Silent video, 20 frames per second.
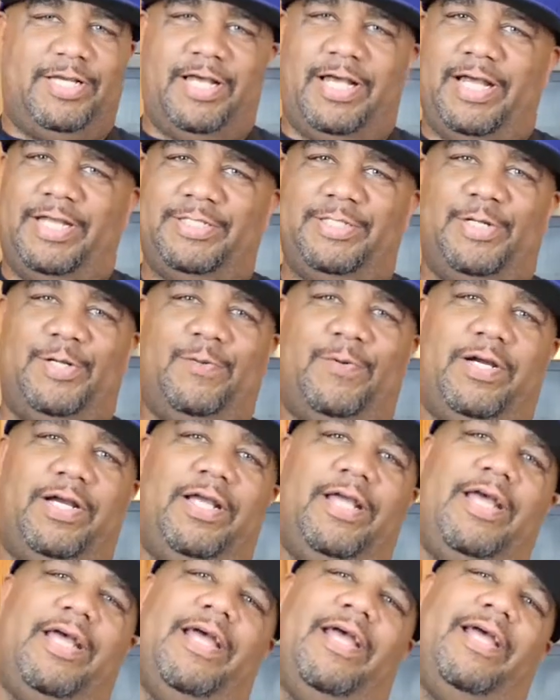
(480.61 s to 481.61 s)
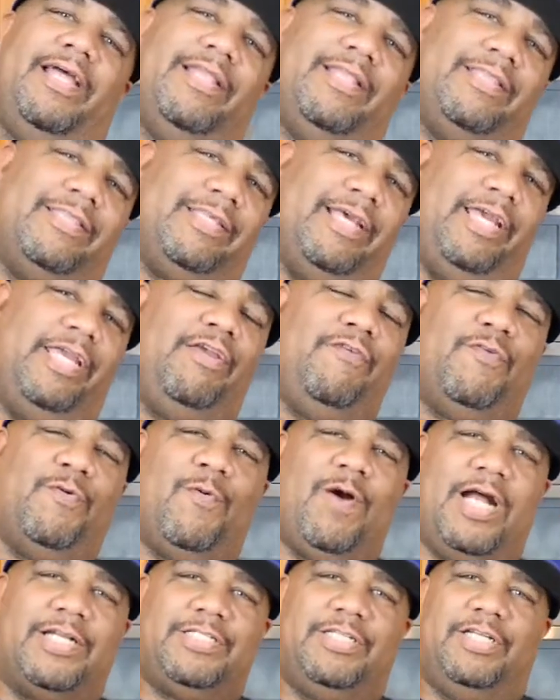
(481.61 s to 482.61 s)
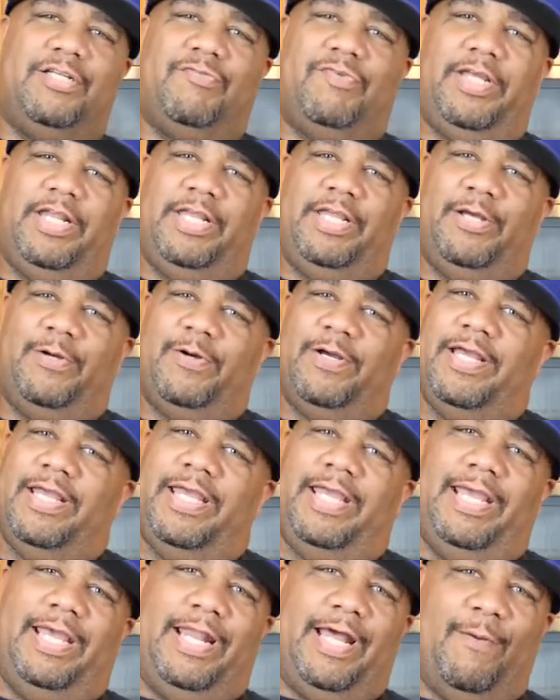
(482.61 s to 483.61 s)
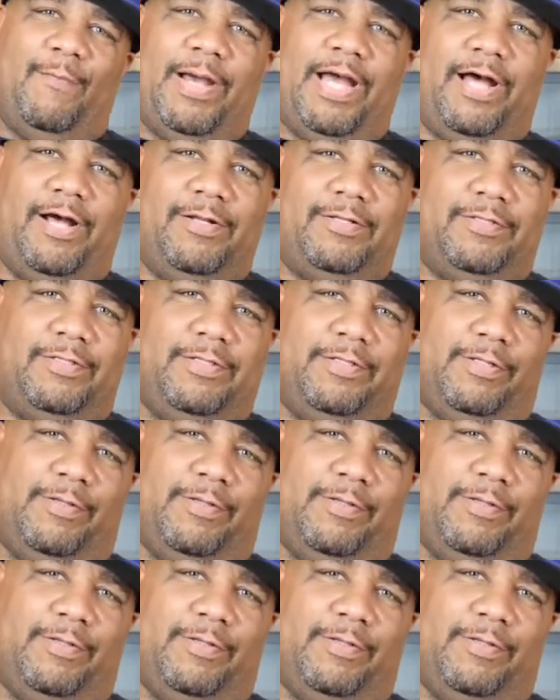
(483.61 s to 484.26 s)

you guys, you know what? Thank you for watching this video, and I'm out.